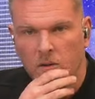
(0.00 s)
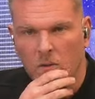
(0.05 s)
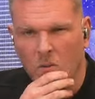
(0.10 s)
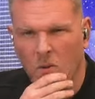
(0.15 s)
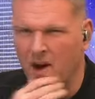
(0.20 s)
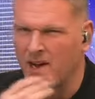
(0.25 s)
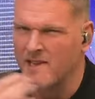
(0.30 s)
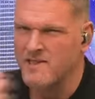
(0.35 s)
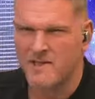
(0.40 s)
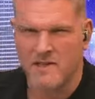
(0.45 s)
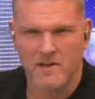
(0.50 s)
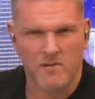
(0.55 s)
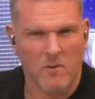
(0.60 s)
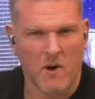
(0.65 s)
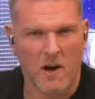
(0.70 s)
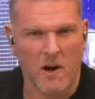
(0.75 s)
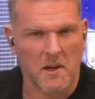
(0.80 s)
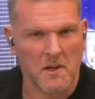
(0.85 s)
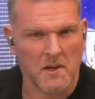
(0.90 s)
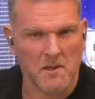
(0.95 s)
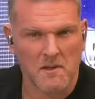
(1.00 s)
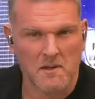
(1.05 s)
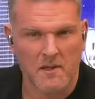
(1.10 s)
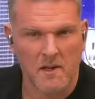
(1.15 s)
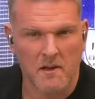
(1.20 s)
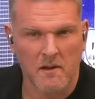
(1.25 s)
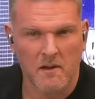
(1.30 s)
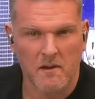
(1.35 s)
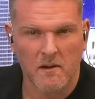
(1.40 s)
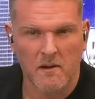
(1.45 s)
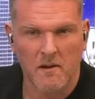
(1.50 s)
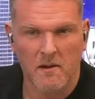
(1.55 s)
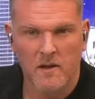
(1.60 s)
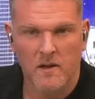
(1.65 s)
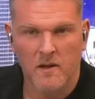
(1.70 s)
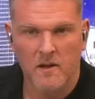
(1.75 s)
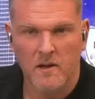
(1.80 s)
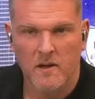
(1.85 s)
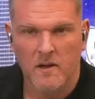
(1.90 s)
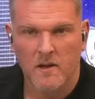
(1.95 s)
Why is that? Why do they stink?
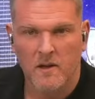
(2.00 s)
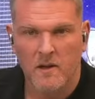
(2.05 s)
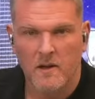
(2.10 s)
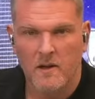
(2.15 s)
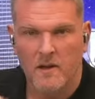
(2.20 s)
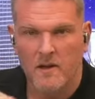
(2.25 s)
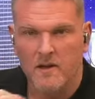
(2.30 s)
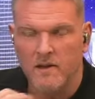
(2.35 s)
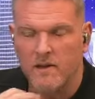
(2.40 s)
Doesn't make any